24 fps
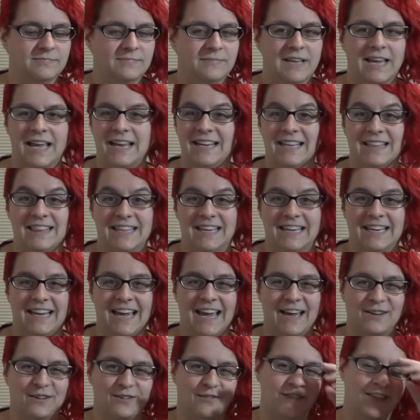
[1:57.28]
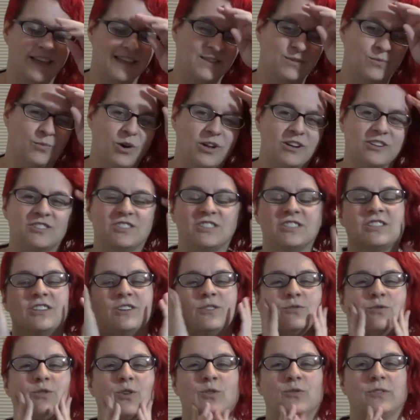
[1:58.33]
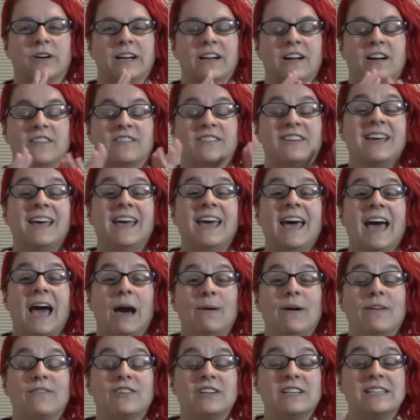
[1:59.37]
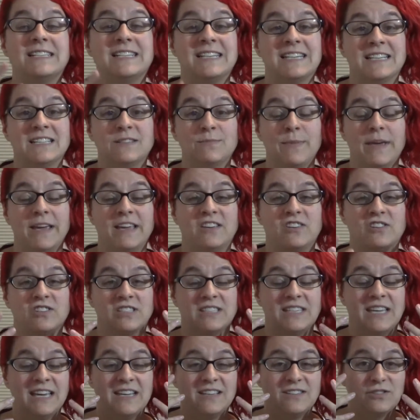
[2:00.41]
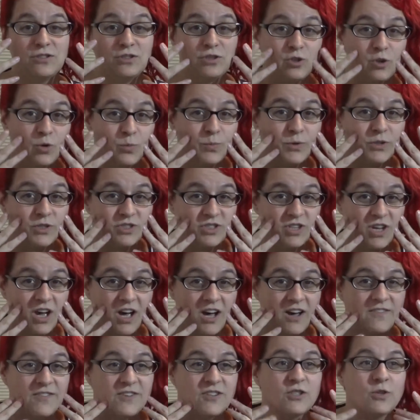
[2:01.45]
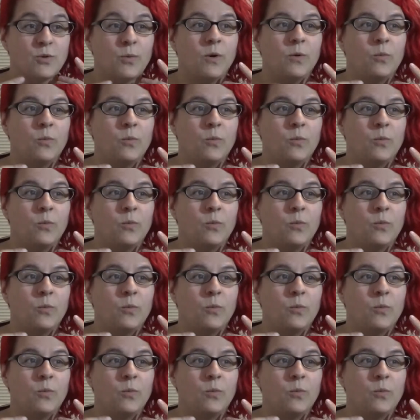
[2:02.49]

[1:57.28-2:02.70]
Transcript: anything out of that. The water's just going to roll right off. However, it does make your skin super soft, so